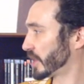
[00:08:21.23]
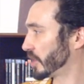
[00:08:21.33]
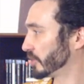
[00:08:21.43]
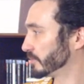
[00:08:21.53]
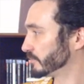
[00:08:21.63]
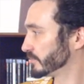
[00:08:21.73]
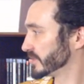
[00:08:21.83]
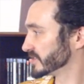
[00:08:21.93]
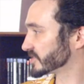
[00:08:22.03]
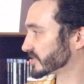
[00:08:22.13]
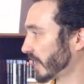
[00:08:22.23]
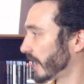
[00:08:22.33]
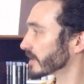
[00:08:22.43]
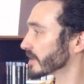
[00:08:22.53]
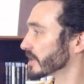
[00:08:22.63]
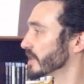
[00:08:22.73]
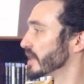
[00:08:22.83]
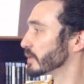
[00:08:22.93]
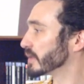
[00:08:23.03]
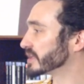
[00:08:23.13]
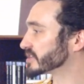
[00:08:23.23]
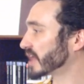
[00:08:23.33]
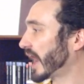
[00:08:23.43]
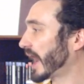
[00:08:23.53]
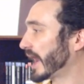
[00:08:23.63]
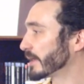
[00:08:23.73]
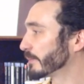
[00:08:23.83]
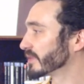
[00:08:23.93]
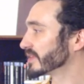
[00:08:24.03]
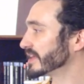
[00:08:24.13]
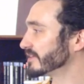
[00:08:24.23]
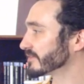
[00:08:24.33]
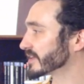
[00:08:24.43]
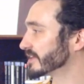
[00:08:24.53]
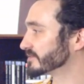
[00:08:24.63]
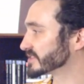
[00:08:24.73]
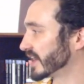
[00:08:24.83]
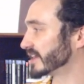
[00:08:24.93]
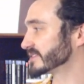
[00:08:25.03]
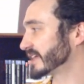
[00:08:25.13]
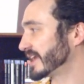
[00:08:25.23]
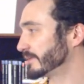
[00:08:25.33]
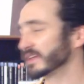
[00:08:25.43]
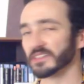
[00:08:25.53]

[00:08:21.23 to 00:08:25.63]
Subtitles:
comb stock, which I believe gives us aiming